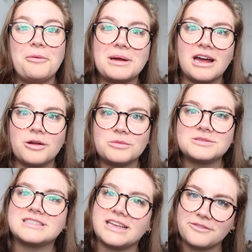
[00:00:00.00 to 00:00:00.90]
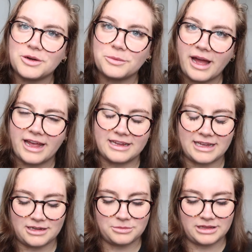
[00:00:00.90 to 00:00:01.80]
Oh my god, I almost gave it away.
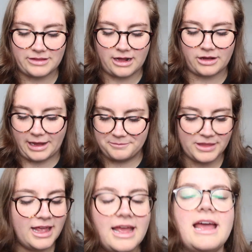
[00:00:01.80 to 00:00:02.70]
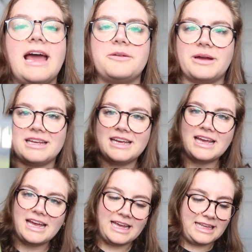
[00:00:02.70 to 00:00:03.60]
Can you believe that? Okay, anyway,
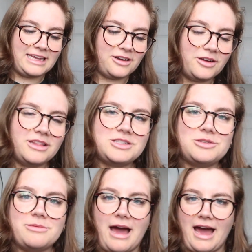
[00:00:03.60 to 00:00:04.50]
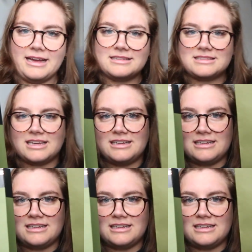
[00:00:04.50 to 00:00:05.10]
here are the 2 bags.